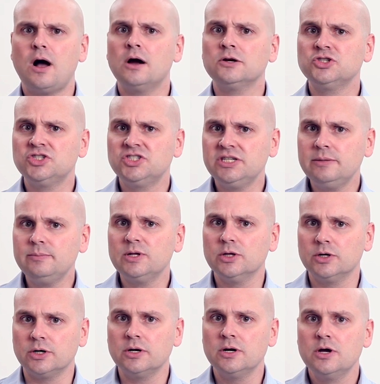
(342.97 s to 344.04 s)
are
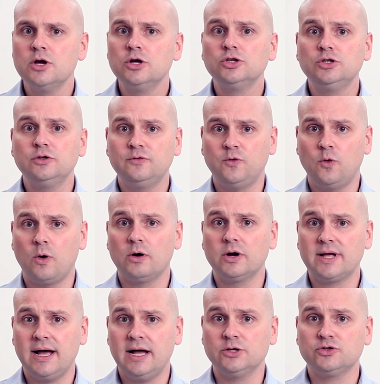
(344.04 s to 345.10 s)
similar to forward
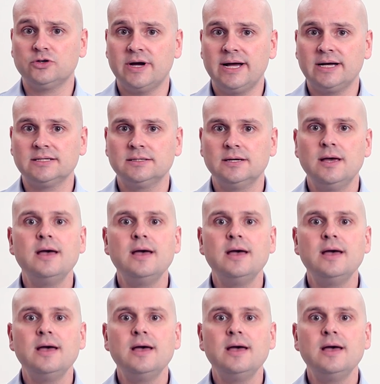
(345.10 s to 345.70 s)
contracts